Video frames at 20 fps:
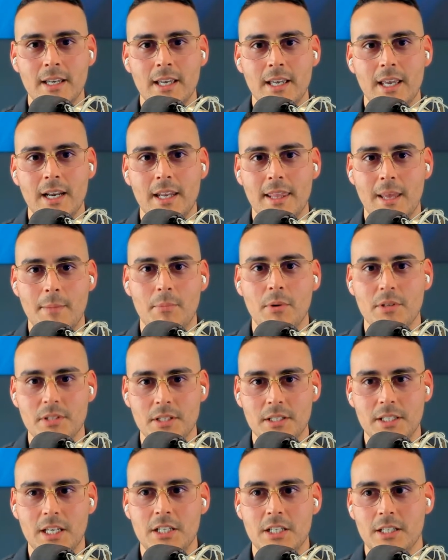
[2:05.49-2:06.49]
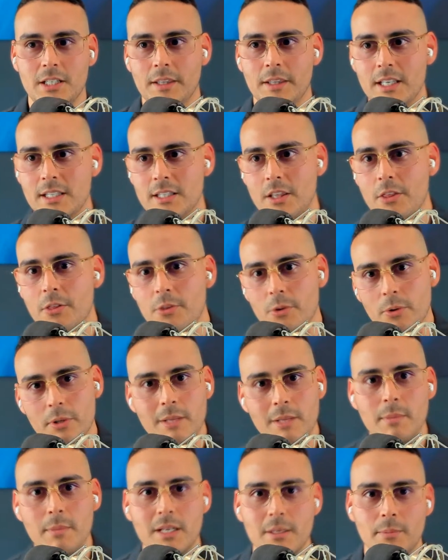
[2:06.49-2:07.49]
And in that presentation, I think it's a
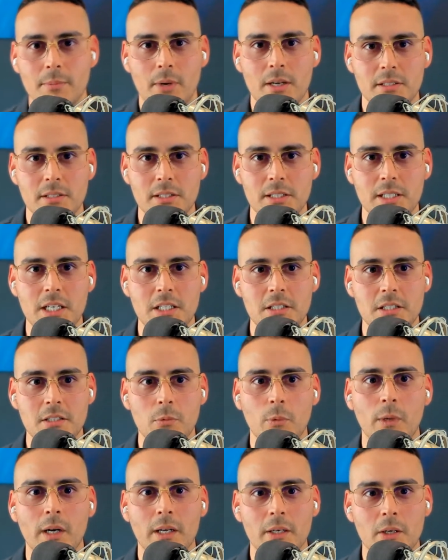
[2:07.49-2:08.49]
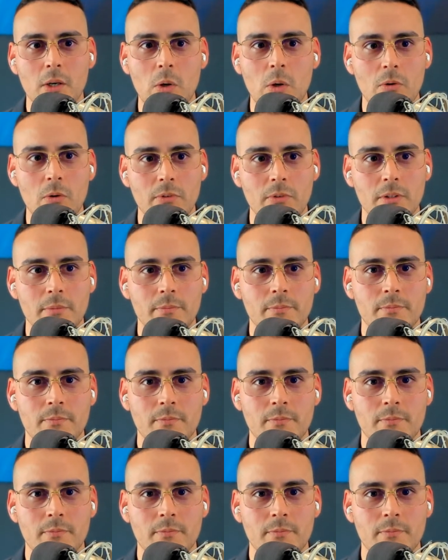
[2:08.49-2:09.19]
30-minute presentation where I go over